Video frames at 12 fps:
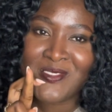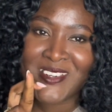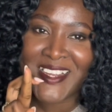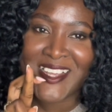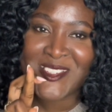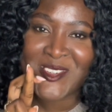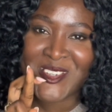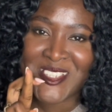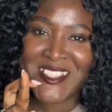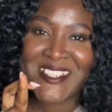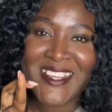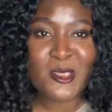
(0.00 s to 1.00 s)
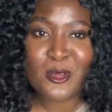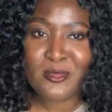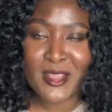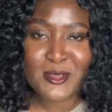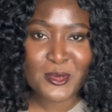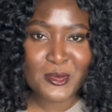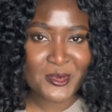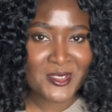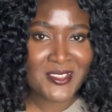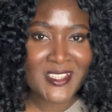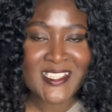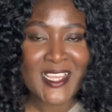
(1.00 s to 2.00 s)
Fingers crossed. So far, so good.
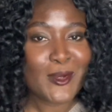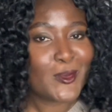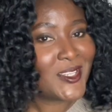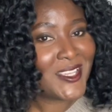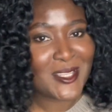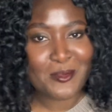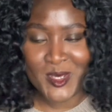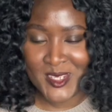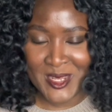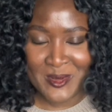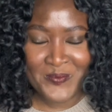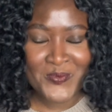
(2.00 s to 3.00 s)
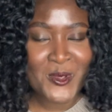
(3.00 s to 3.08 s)
It can only get better.